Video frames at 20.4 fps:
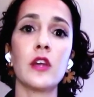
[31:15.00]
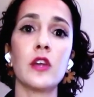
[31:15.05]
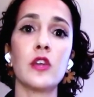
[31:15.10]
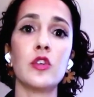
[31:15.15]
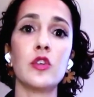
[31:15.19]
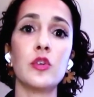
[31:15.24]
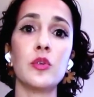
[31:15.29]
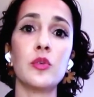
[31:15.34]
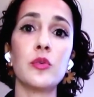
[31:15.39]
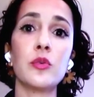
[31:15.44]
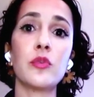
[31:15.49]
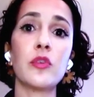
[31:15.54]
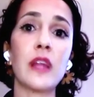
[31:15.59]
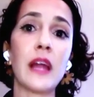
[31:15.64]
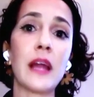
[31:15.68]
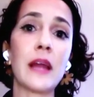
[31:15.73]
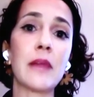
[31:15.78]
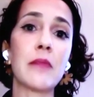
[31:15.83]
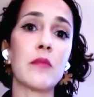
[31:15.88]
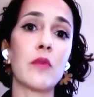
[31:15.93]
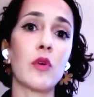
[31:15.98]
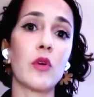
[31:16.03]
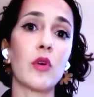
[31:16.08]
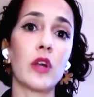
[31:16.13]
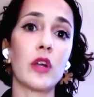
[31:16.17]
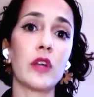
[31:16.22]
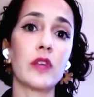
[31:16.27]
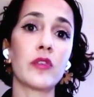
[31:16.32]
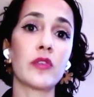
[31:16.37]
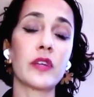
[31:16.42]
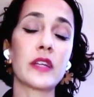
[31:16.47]
you rely
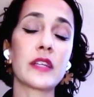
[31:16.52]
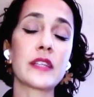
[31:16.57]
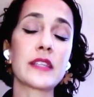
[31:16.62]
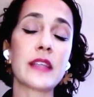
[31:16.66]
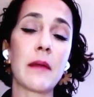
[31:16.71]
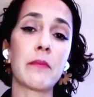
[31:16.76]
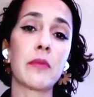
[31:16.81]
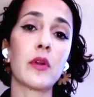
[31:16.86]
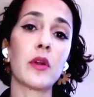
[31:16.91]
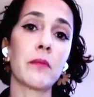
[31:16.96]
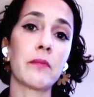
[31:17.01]
more, for example,